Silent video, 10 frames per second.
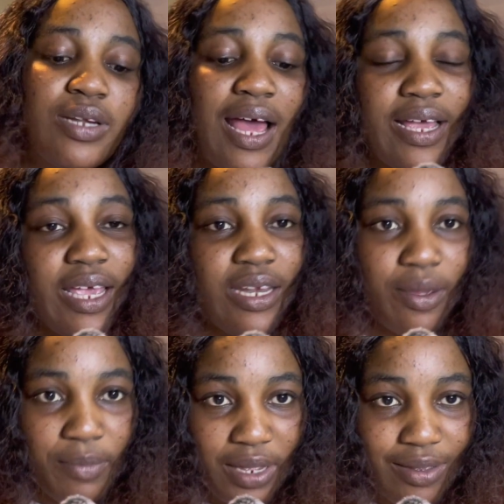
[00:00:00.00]

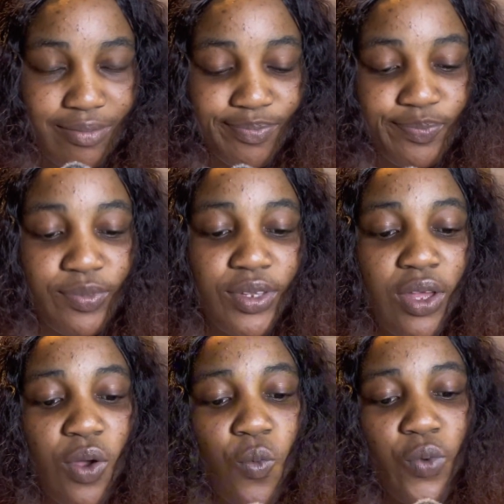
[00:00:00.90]
Academy.
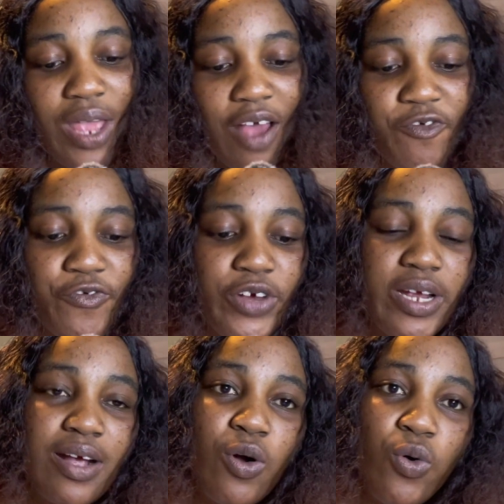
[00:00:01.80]
We have
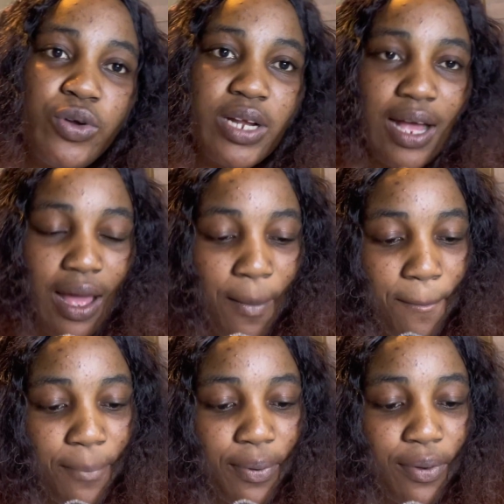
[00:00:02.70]
free Code Camp
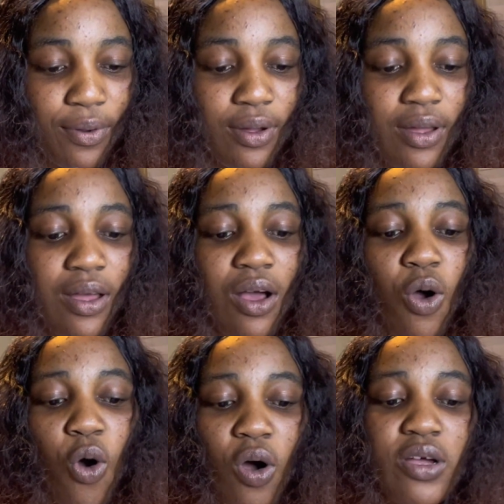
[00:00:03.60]

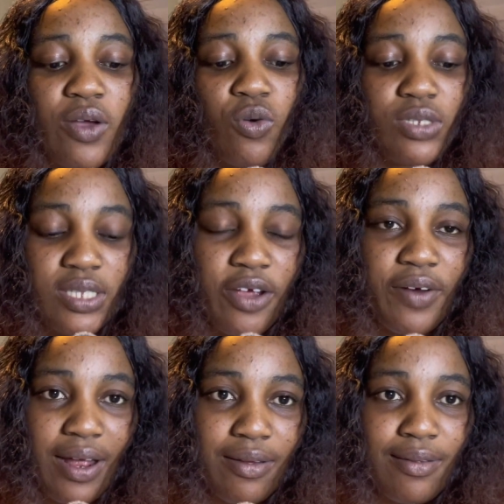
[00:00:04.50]
or
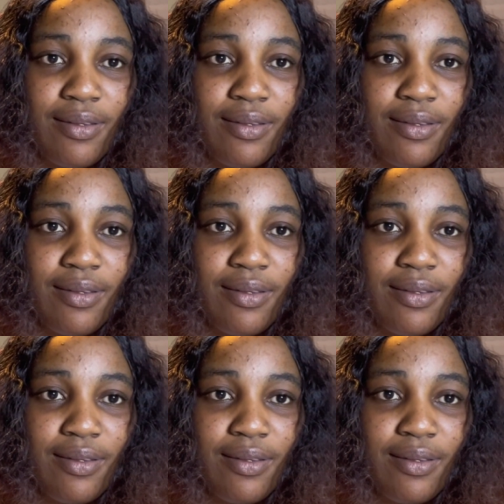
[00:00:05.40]
Coursera,